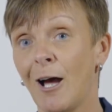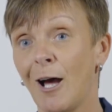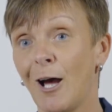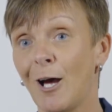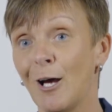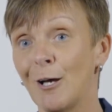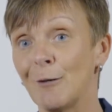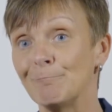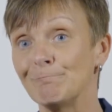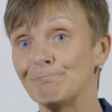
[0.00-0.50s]

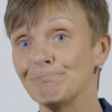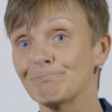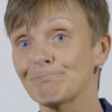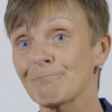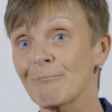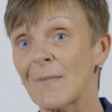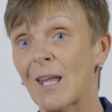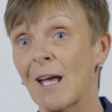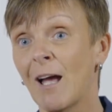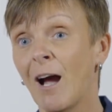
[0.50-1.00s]

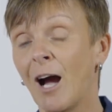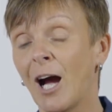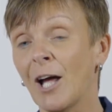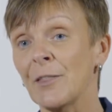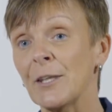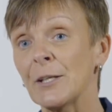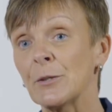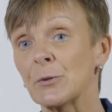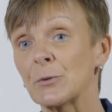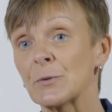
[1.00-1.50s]
I
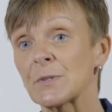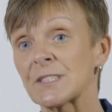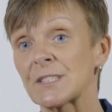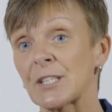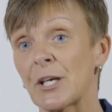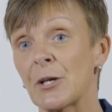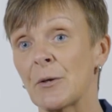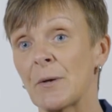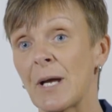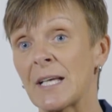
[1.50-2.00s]
think
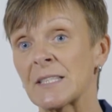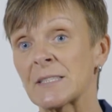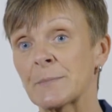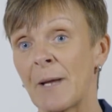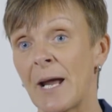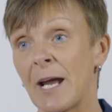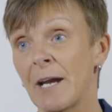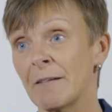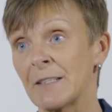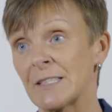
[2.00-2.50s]
also as
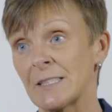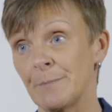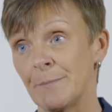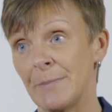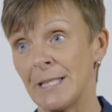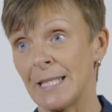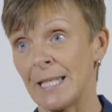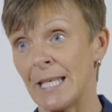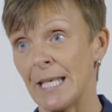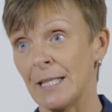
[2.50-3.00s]
parents
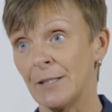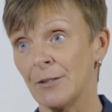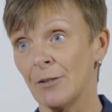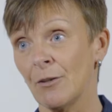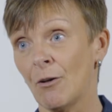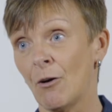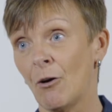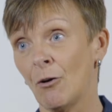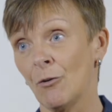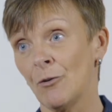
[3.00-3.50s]

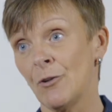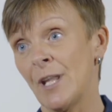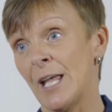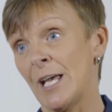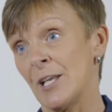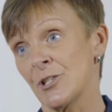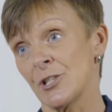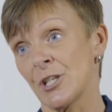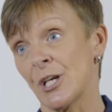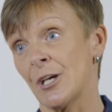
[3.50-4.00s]
begin on
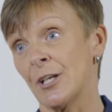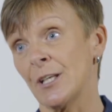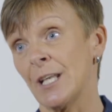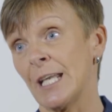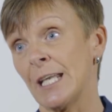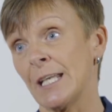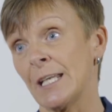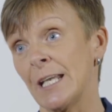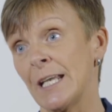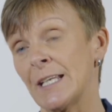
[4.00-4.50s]
their
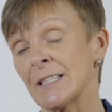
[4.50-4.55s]
journey,